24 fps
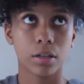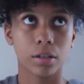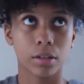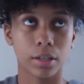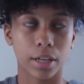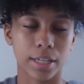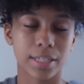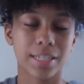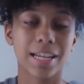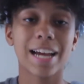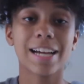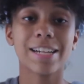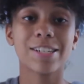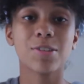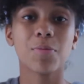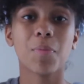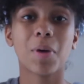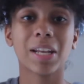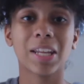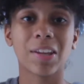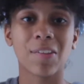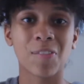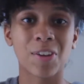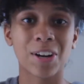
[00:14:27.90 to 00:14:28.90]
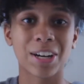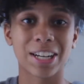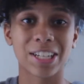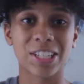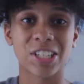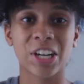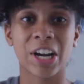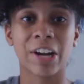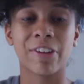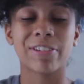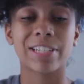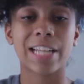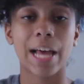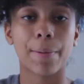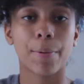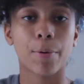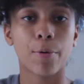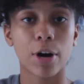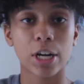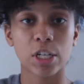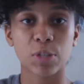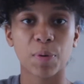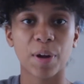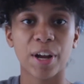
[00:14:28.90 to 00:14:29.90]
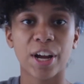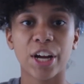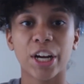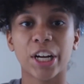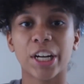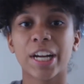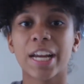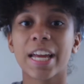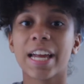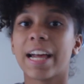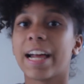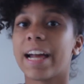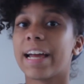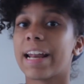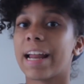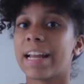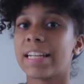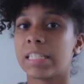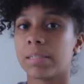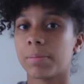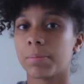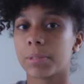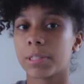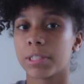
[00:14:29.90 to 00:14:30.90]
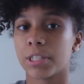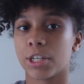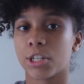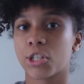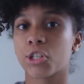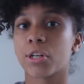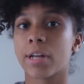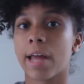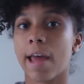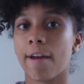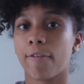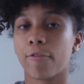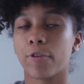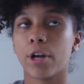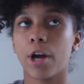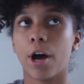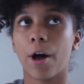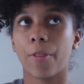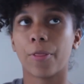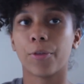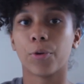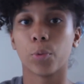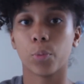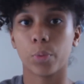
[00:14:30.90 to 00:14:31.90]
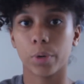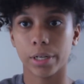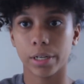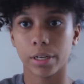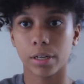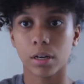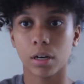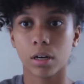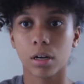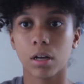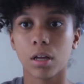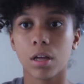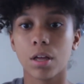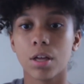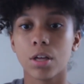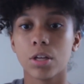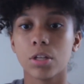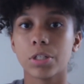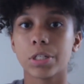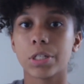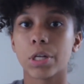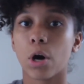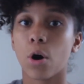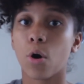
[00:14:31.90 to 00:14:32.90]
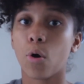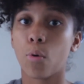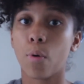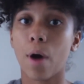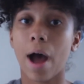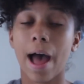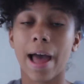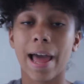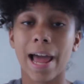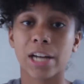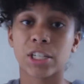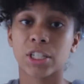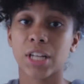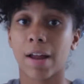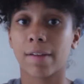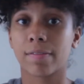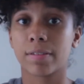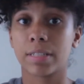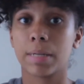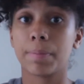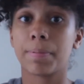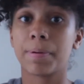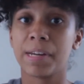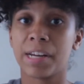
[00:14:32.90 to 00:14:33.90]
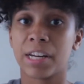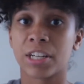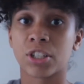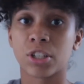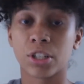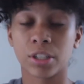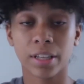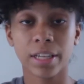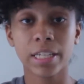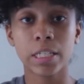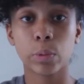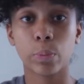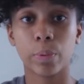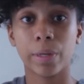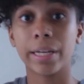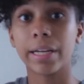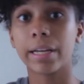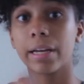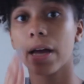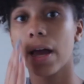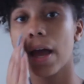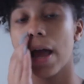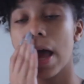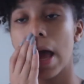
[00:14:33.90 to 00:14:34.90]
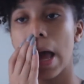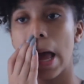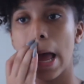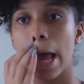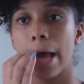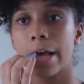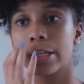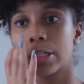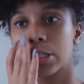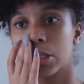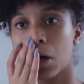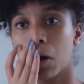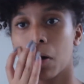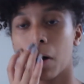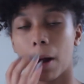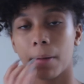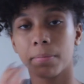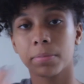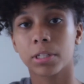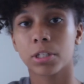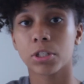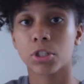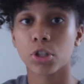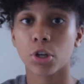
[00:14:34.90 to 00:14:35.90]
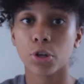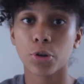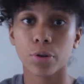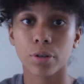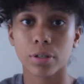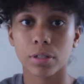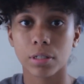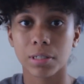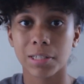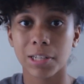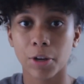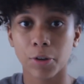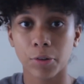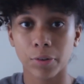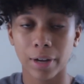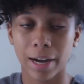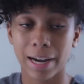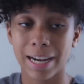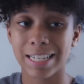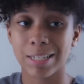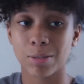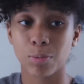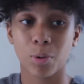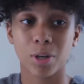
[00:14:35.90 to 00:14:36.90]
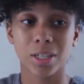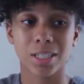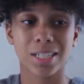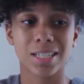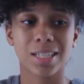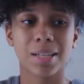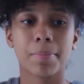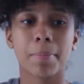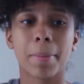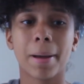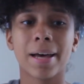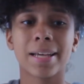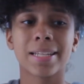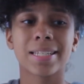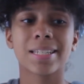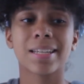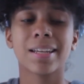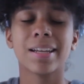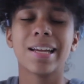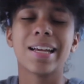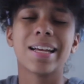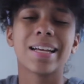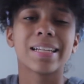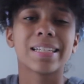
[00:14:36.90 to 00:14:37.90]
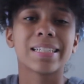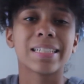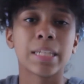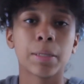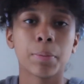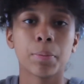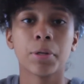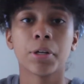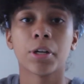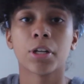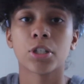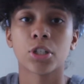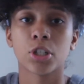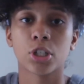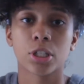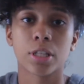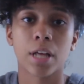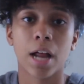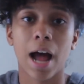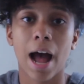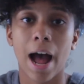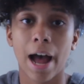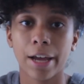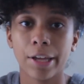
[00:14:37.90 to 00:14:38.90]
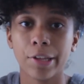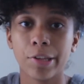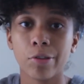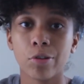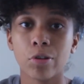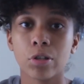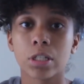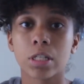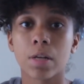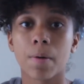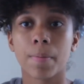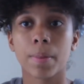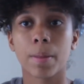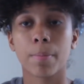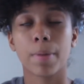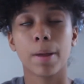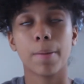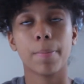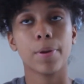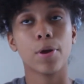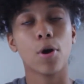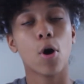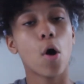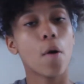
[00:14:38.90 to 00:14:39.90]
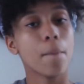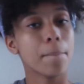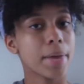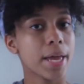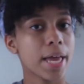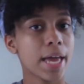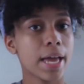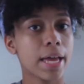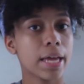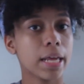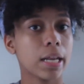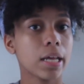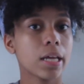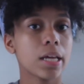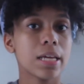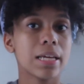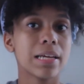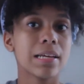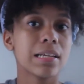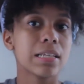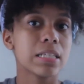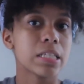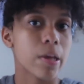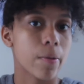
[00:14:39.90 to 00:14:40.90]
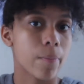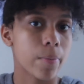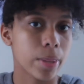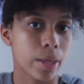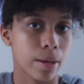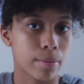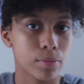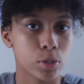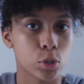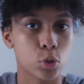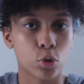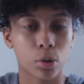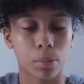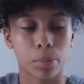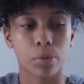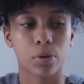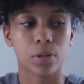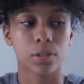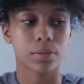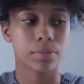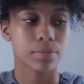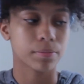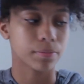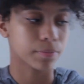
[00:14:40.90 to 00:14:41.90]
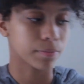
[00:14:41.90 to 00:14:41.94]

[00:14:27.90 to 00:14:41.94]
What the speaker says: Yes, I do my leave-in conditioner every time I wash my hair, and I deep condition every other week. So I actually have to deep condition this week. So I'm just gonna tell you guys what the best deep conditioner that I use. Some of them may be homemade, some of them store-bought.